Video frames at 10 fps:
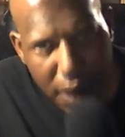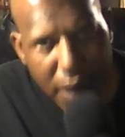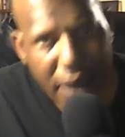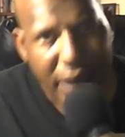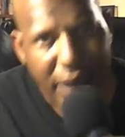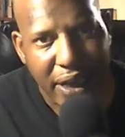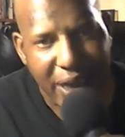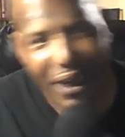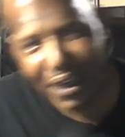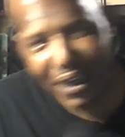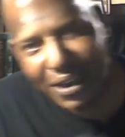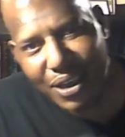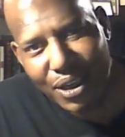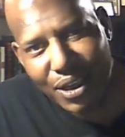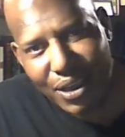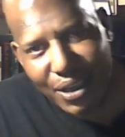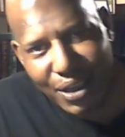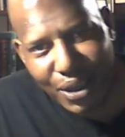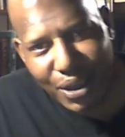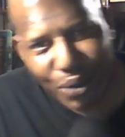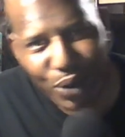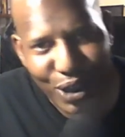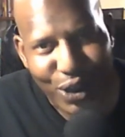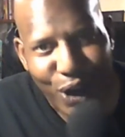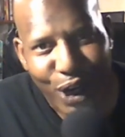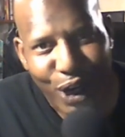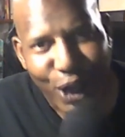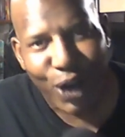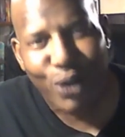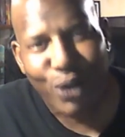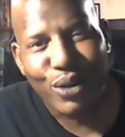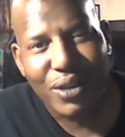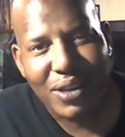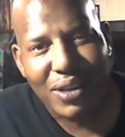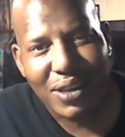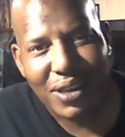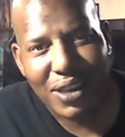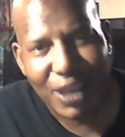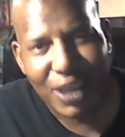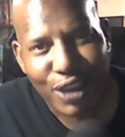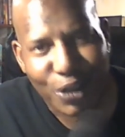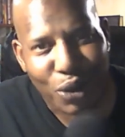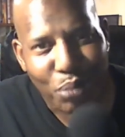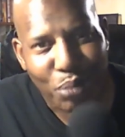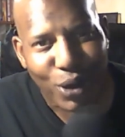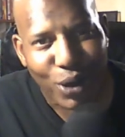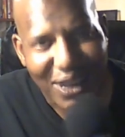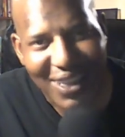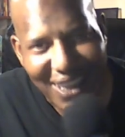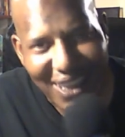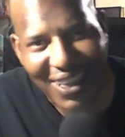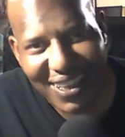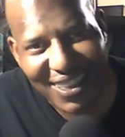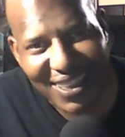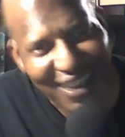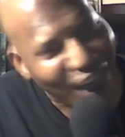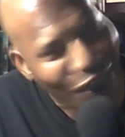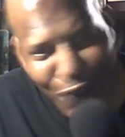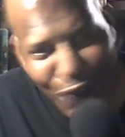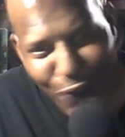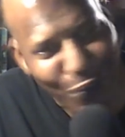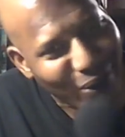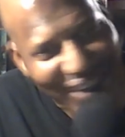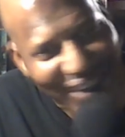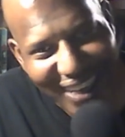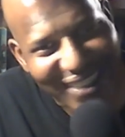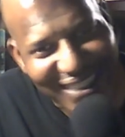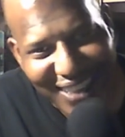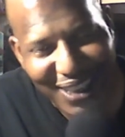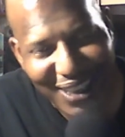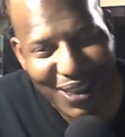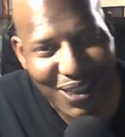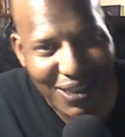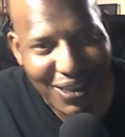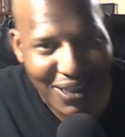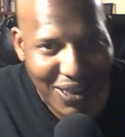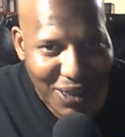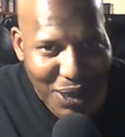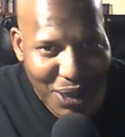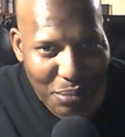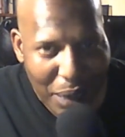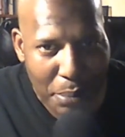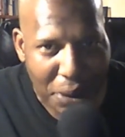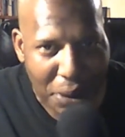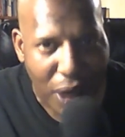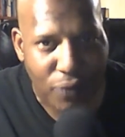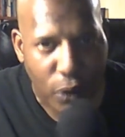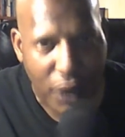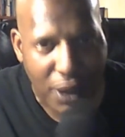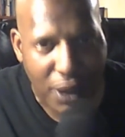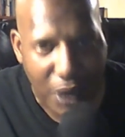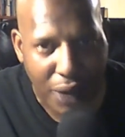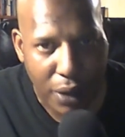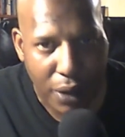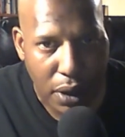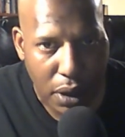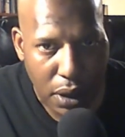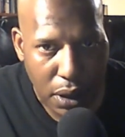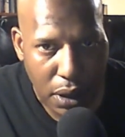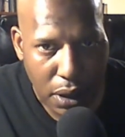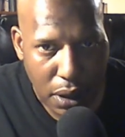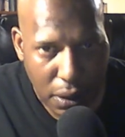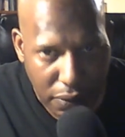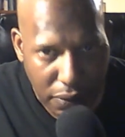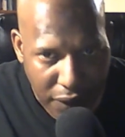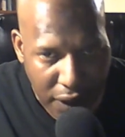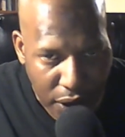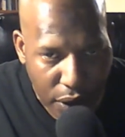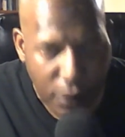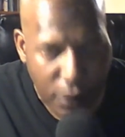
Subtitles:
Hey, what's going on? It is your boy again, KQKC, popping off on another video.